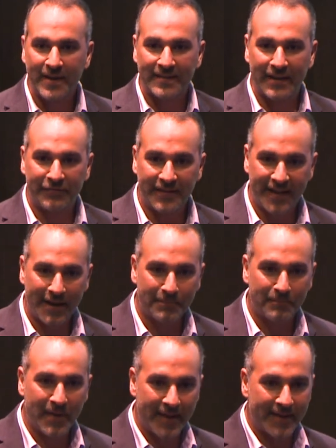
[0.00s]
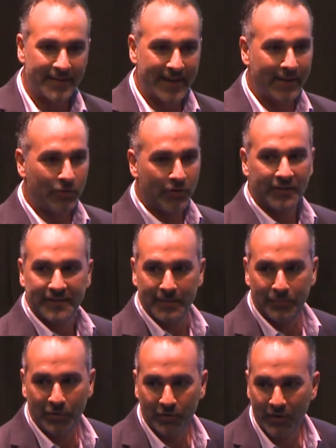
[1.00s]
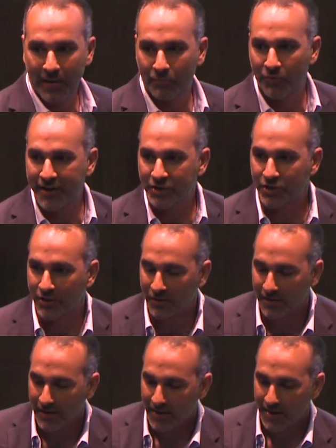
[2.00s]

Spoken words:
They've kept making that loyalty program richer,